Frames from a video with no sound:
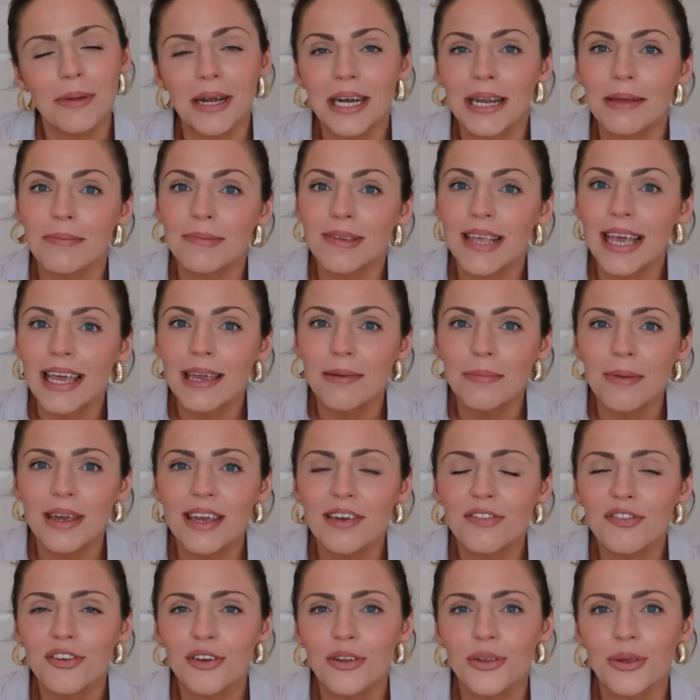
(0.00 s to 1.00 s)
my name's
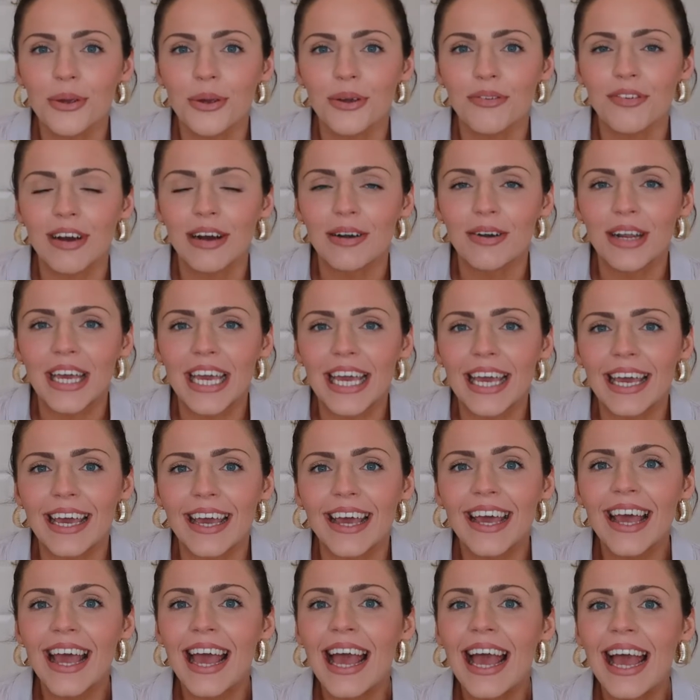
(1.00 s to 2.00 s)
Amy if you're new around
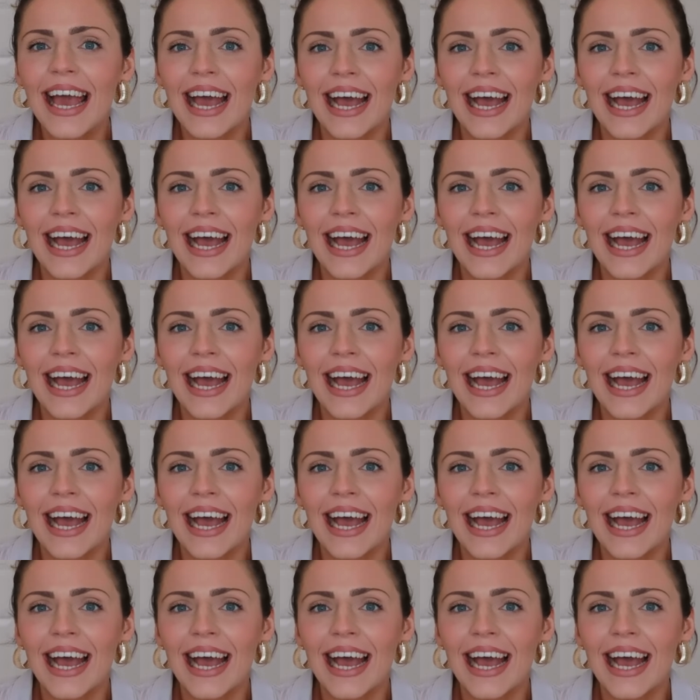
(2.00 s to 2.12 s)
here